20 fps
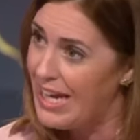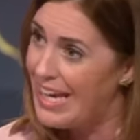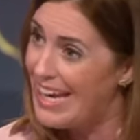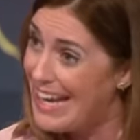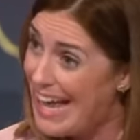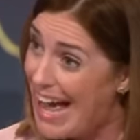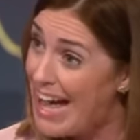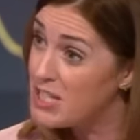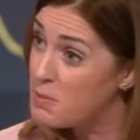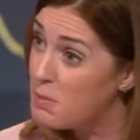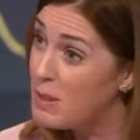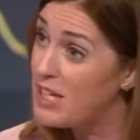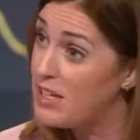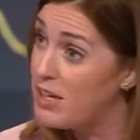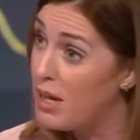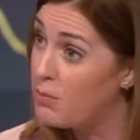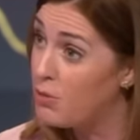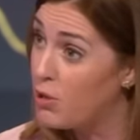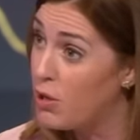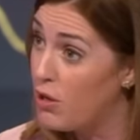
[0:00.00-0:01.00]
It has been a
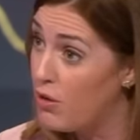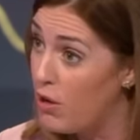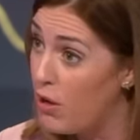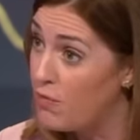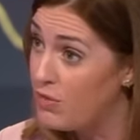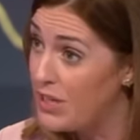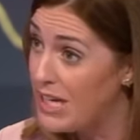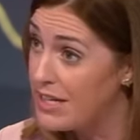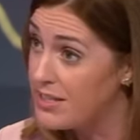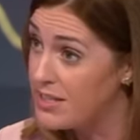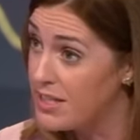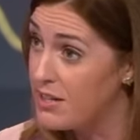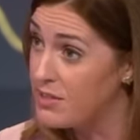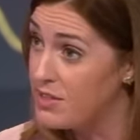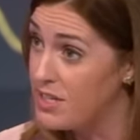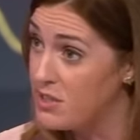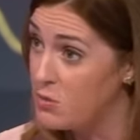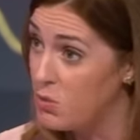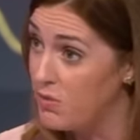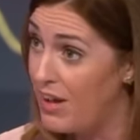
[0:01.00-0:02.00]
number of years, though,
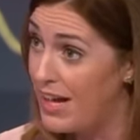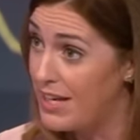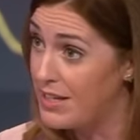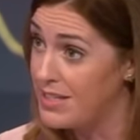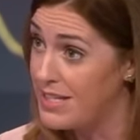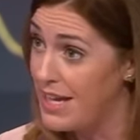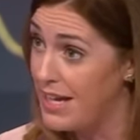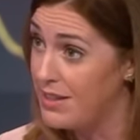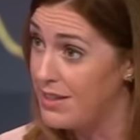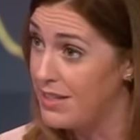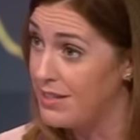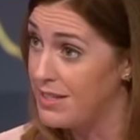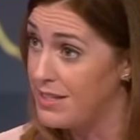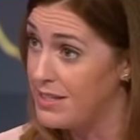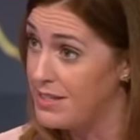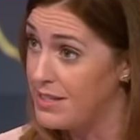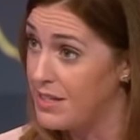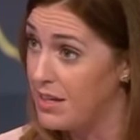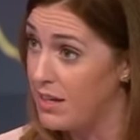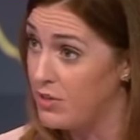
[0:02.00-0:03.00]
since we've had a death in
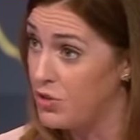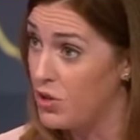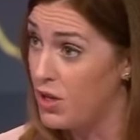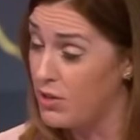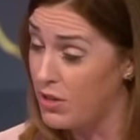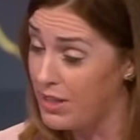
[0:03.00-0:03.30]
this, uh,